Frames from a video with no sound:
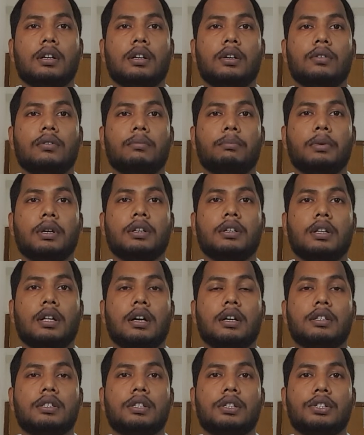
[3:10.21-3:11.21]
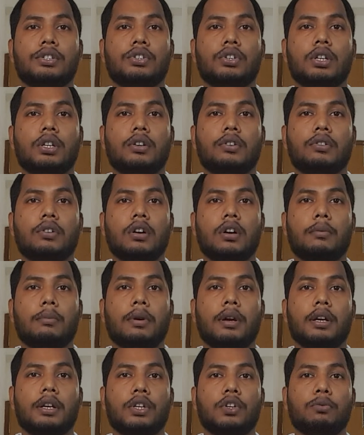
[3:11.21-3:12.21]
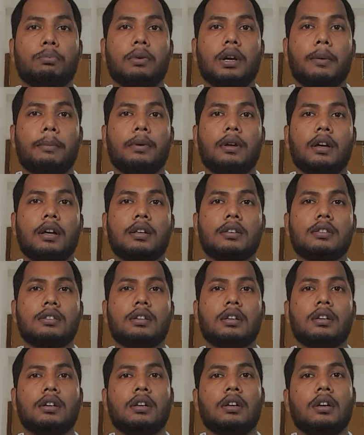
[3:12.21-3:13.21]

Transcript: you meet the GT requirement. You may be asked